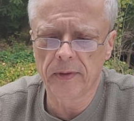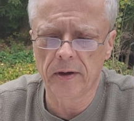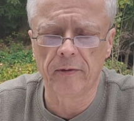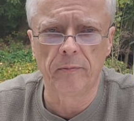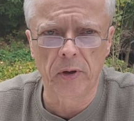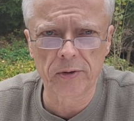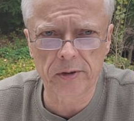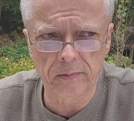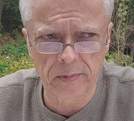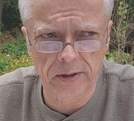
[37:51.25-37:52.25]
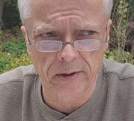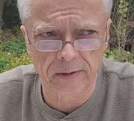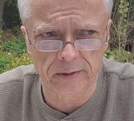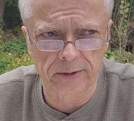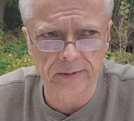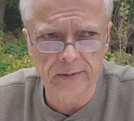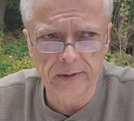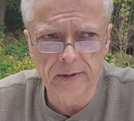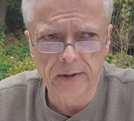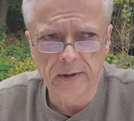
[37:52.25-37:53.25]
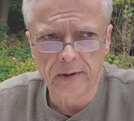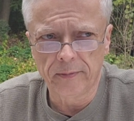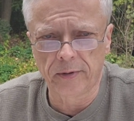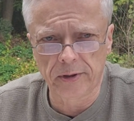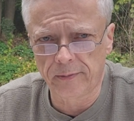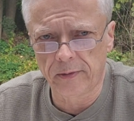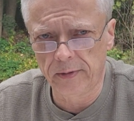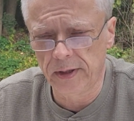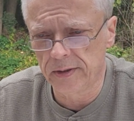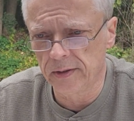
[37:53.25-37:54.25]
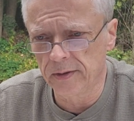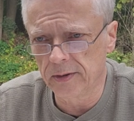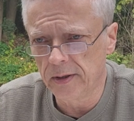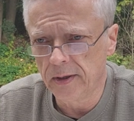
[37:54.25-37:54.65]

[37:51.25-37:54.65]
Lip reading: of most materials for different reasons.